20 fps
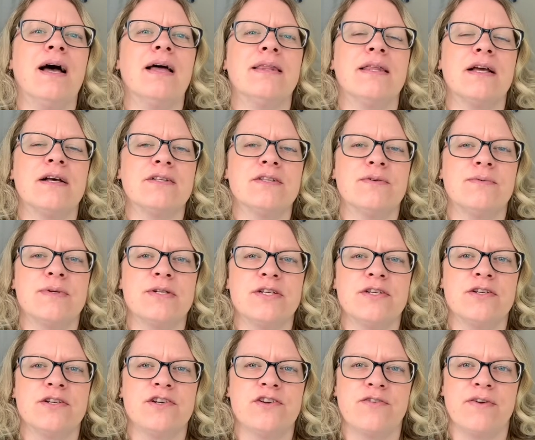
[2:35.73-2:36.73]
they also wanted
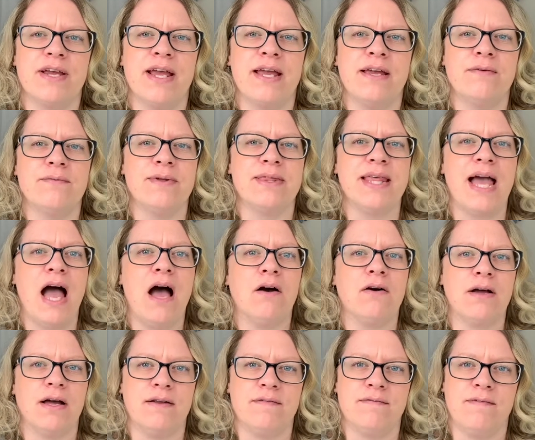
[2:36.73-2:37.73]
you to create
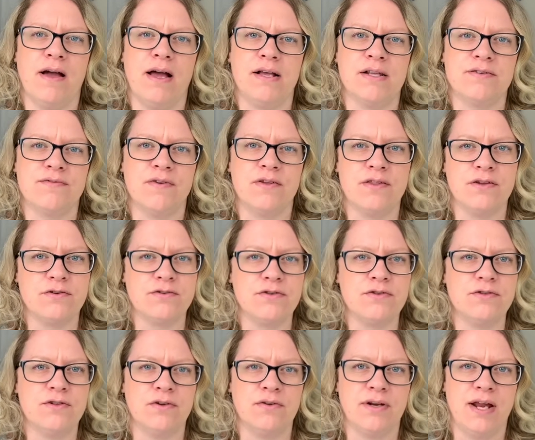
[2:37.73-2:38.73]
without cut files for those who
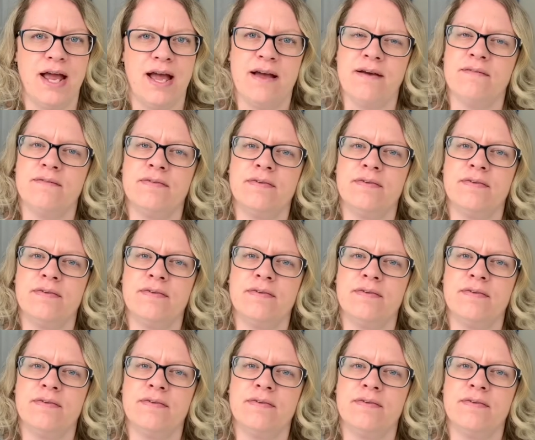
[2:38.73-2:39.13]
don't have